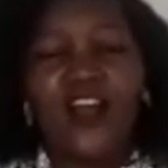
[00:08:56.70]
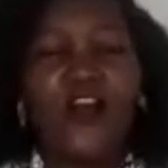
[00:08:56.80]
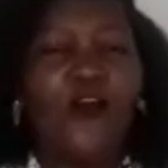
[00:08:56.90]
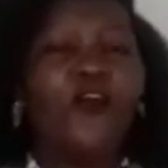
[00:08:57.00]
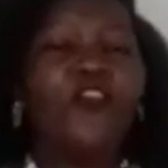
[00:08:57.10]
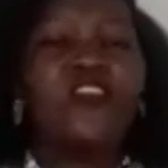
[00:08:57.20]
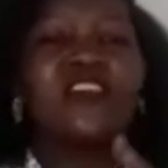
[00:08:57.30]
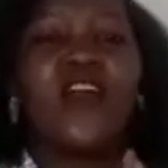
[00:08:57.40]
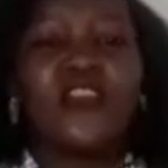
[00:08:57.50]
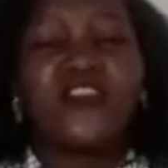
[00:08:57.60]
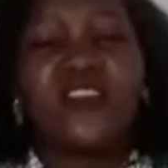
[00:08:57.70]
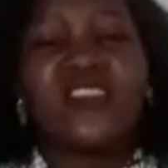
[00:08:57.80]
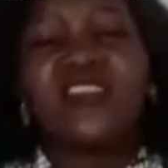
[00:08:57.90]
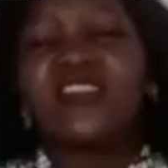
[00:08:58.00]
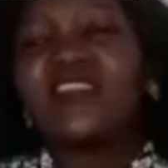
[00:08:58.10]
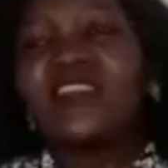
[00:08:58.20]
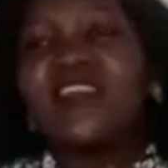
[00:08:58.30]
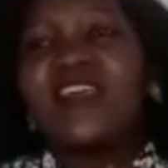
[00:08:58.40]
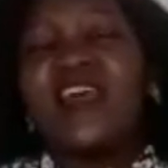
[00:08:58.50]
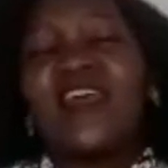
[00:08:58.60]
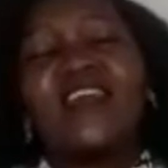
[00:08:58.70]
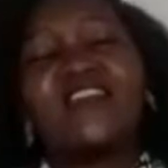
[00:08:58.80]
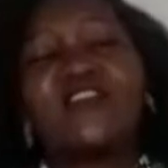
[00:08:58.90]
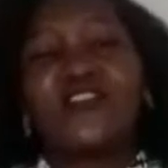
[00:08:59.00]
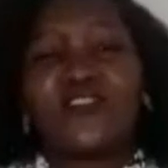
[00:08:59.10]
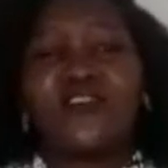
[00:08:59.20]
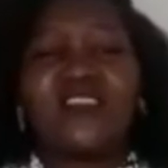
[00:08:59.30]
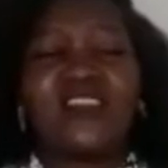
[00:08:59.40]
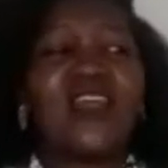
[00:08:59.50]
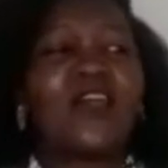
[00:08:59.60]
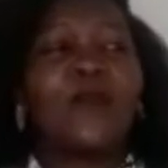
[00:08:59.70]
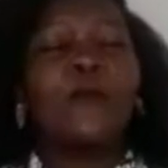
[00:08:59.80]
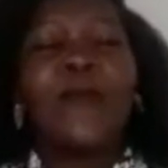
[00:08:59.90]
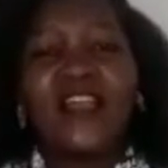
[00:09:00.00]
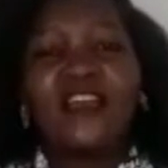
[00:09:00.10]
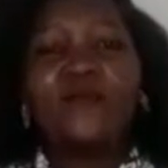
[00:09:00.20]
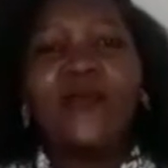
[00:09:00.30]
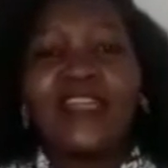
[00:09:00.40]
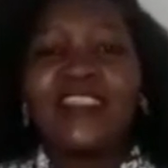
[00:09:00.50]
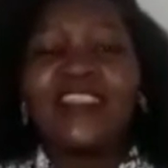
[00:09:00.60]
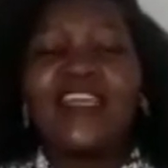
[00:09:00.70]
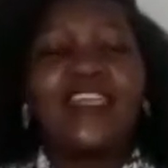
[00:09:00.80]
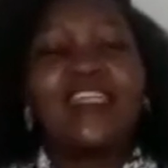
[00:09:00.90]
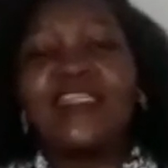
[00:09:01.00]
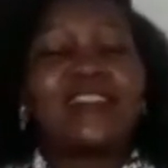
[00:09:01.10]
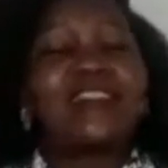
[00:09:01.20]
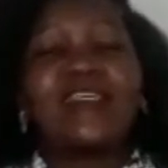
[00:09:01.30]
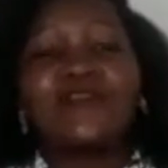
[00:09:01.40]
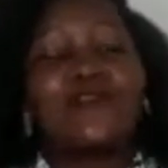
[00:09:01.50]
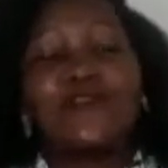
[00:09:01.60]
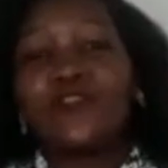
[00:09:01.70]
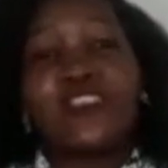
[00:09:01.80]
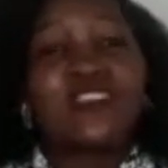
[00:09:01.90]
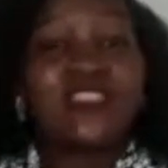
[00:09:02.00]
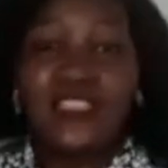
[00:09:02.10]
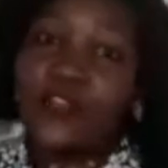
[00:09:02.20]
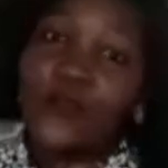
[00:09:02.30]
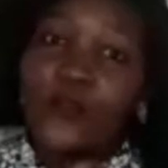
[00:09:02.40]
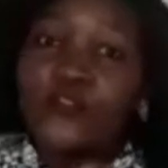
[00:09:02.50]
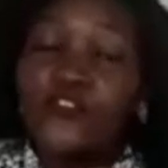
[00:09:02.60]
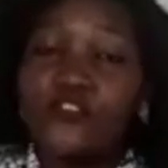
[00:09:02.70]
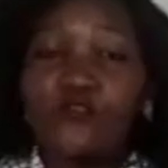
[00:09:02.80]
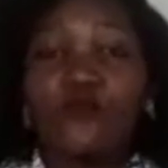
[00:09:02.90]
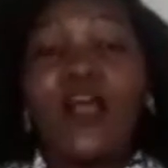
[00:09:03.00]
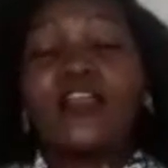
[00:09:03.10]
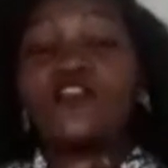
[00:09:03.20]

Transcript: all those are just excuses, like bad energy that you do not need around you and